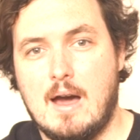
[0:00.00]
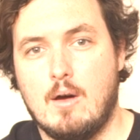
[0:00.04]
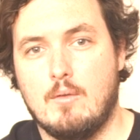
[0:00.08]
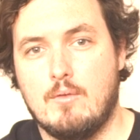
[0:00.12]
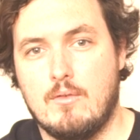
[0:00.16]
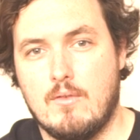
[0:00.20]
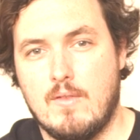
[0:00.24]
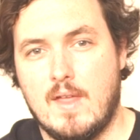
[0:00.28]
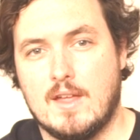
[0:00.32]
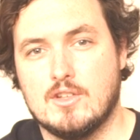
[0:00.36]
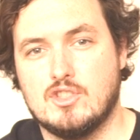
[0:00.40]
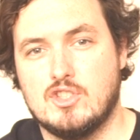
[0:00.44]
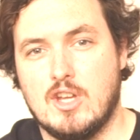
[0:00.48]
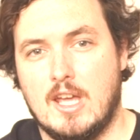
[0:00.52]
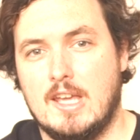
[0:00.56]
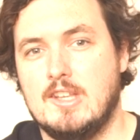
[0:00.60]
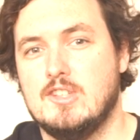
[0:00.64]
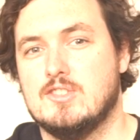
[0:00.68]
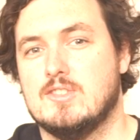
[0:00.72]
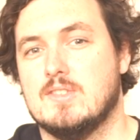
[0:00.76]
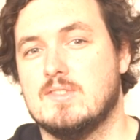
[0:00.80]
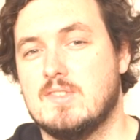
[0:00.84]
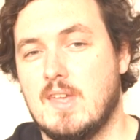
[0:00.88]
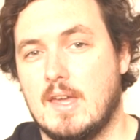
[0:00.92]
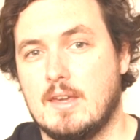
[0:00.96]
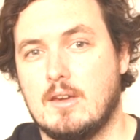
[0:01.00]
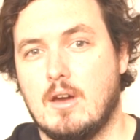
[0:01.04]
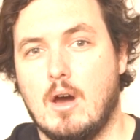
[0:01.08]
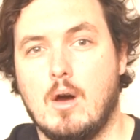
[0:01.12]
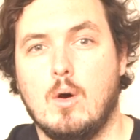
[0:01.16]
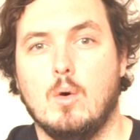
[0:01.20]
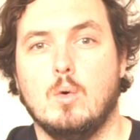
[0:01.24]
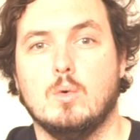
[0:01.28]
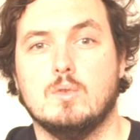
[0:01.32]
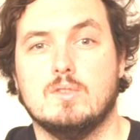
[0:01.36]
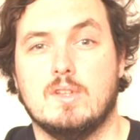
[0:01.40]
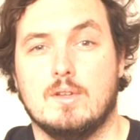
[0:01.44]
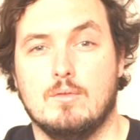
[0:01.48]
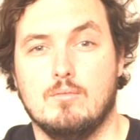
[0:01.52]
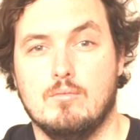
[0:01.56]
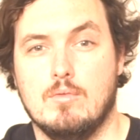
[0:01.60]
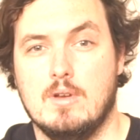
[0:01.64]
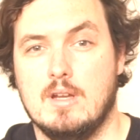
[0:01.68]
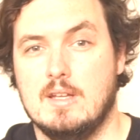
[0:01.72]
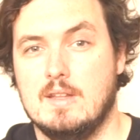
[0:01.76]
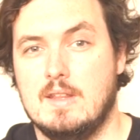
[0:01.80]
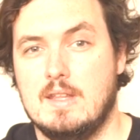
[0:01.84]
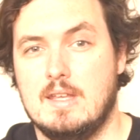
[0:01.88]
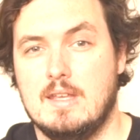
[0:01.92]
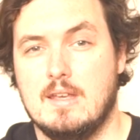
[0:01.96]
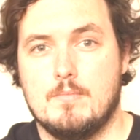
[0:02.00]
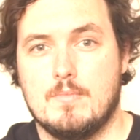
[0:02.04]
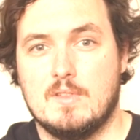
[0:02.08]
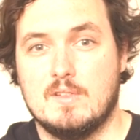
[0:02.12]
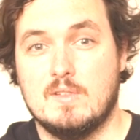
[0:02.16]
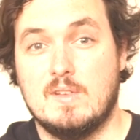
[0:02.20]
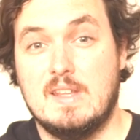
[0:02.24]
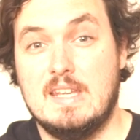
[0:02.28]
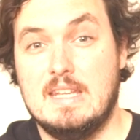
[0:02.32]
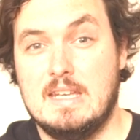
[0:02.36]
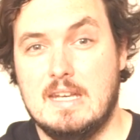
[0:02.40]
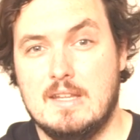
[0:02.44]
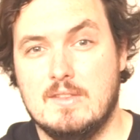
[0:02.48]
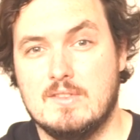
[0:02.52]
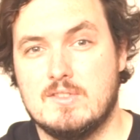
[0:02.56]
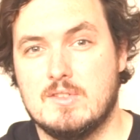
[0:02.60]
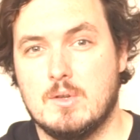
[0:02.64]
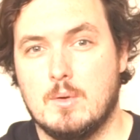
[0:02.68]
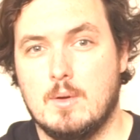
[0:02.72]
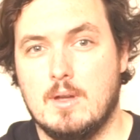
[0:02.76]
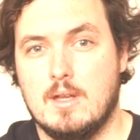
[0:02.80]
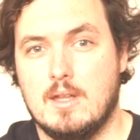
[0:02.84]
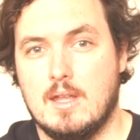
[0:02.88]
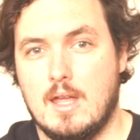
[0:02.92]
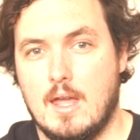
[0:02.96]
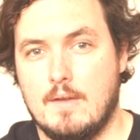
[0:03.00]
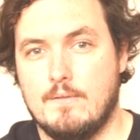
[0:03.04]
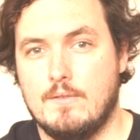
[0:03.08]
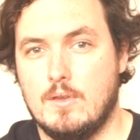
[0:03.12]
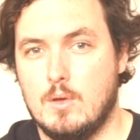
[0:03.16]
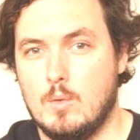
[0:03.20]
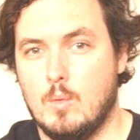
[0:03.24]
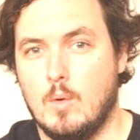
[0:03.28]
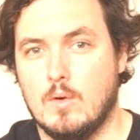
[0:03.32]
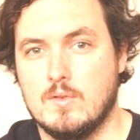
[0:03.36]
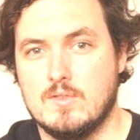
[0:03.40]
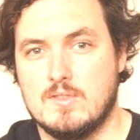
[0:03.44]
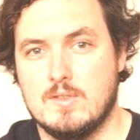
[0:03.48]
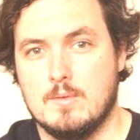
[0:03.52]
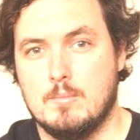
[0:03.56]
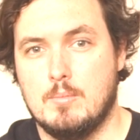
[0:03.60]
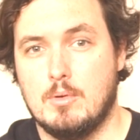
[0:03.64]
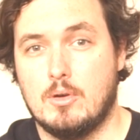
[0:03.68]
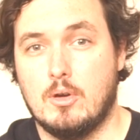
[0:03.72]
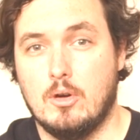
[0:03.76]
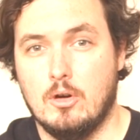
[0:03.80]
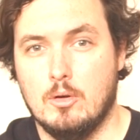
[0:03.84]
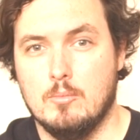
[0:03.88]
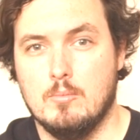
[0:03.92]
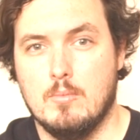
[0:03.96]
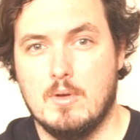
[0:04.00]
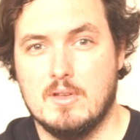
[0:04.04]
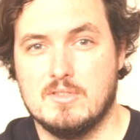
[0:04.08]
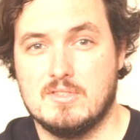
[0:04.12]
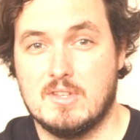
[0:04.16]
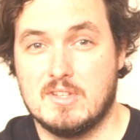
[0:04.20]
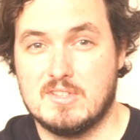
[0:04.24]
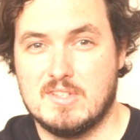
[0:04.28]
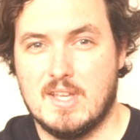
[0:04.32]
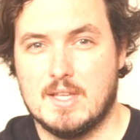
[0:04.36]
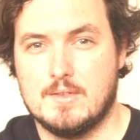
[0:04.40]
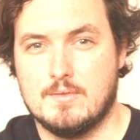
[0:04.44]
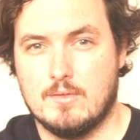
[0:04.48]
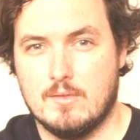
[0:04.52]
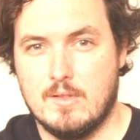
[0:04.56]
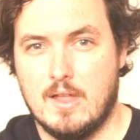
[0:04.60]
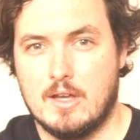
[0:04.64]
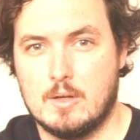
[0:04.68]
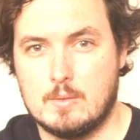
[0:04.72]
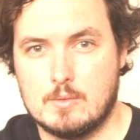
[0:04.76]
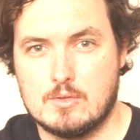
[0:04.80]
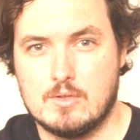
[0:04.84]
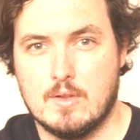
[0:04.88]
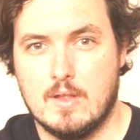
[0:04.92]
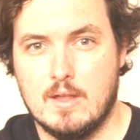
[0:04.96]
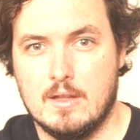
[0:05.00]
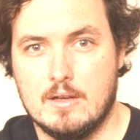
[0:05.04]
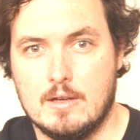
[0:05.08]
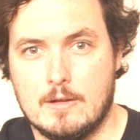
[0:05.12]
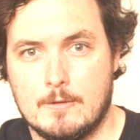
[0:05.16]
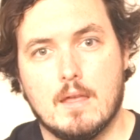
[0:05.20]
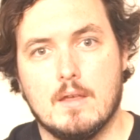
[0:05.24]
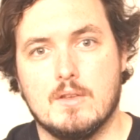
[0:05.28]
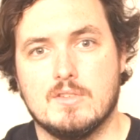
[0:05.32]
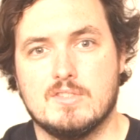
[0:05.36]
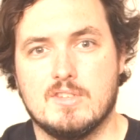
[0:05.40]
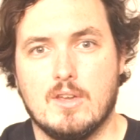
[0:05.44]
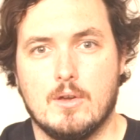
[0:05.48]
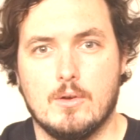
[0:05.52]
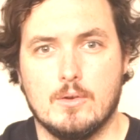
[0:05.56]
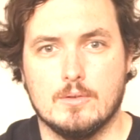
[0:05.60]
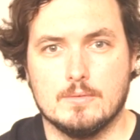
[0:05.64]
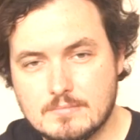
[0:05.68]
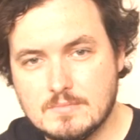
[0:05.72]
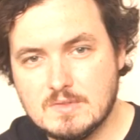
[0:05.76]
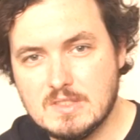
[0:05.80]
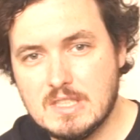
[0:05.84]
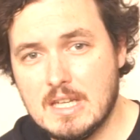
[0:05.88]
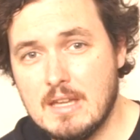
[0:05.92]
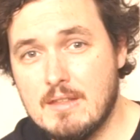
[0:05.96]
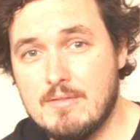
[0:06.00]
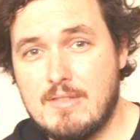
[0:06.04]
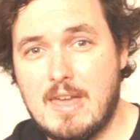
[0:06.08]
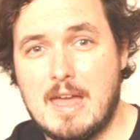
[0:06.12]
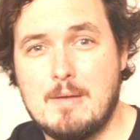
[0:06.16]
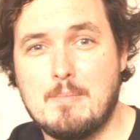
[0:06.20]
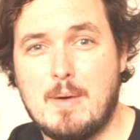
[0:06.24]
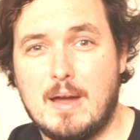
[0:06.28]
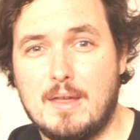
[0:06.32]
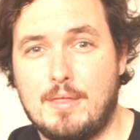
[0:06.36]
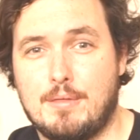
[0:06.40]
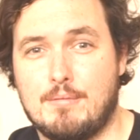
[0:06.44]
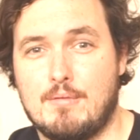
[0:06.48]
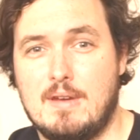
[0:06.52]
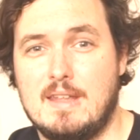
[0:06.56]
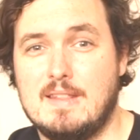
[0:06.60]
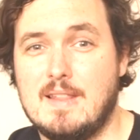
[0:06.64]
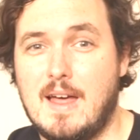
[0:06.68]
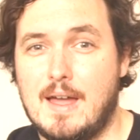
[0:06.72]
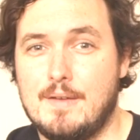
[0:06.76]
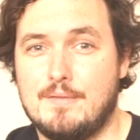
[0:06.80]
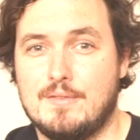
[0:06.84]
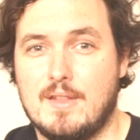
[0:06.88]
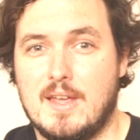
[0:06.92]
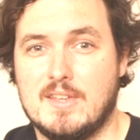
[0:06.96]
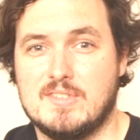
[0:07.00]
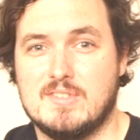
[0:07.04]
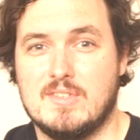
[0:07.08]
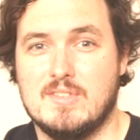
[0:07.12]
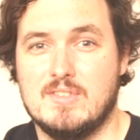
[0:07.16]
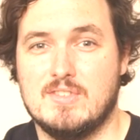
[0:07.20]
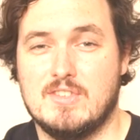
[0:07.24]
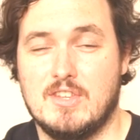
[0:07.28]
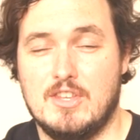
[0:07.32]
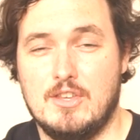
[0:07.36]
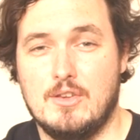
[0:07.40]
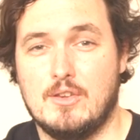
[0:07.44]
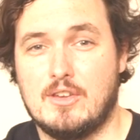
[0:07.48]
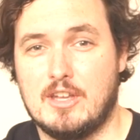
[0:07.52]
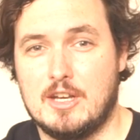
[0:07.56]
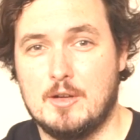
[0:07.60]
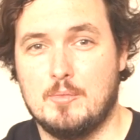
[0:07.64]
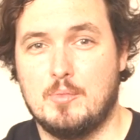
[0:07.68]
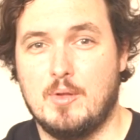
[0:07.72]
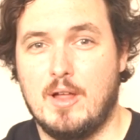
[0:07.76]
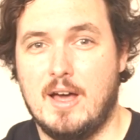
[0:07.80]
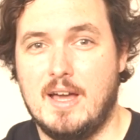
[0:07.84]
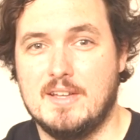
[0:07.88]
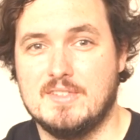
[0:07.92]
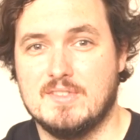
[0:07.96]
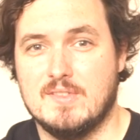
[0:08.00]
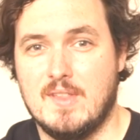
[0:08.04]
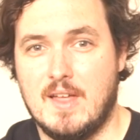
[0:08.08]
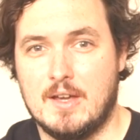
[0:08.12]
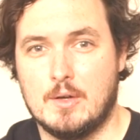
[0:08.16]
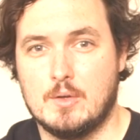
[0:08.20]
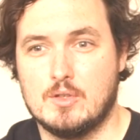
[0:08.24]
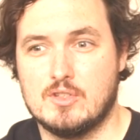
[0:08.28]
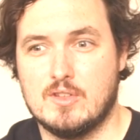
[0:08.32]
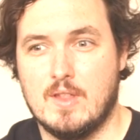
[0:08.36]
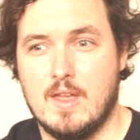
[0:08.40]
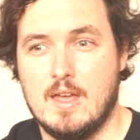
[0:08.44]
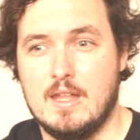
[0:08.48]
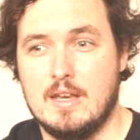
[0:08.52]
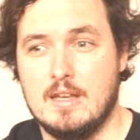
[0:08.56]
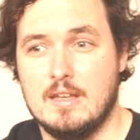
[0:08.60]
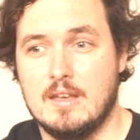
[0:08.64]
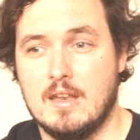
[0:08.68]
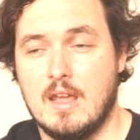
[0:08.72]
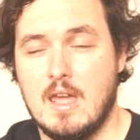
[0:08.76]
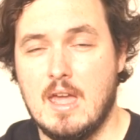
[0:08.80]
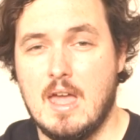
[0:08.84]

for that change to take hold and really lean into it if you want to become a successful language learner. So they're my 3 life lessons that you can apply to language learning.